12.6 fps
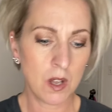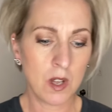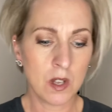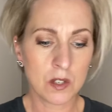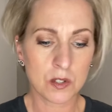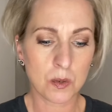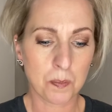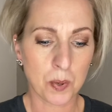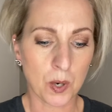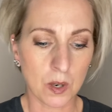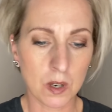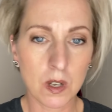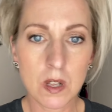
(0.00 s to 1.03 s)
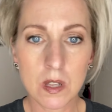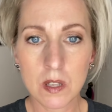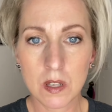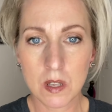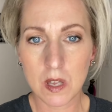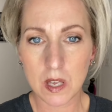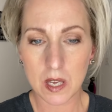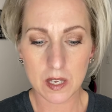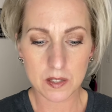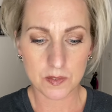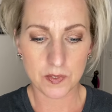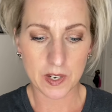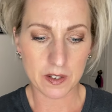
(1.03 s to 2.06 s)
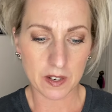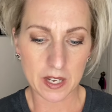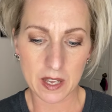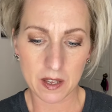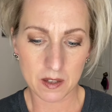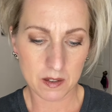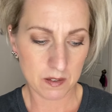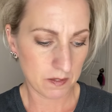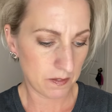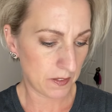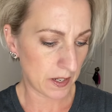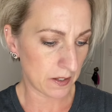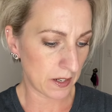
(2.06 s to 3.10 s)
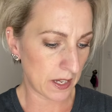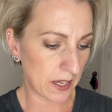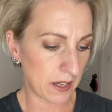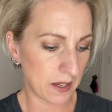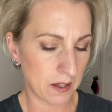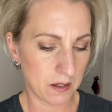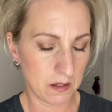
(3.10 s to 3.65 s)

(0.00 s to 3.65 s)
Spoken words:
So pearl is very, very